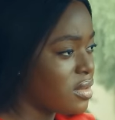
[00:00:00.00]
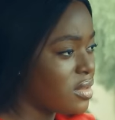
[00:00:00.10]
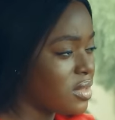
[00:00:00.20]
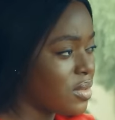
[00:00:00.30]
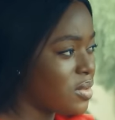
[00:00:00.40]

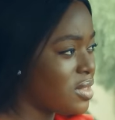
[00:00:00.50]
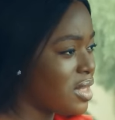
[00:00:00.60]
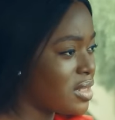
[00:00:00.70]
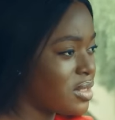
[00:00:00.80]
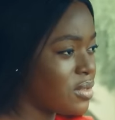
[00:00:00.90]
It's the
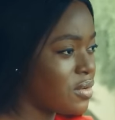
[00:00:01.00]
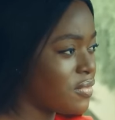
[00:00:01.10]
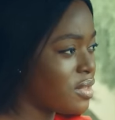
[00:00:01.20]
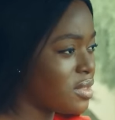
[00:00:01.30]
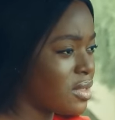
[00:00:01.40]
audacity
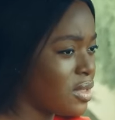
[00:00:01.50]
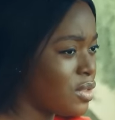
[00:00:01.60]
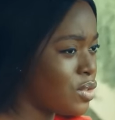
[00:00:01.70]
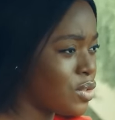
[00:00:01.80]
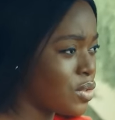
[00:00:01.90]
of this
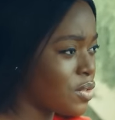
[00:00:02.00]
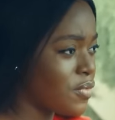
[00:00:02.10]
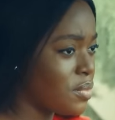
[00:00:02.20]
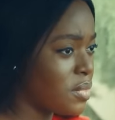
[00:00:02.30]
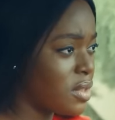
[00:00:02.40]
idiot
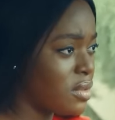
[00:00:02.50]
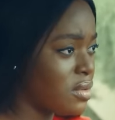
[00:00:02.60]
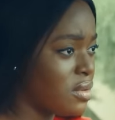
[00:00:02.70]
for me.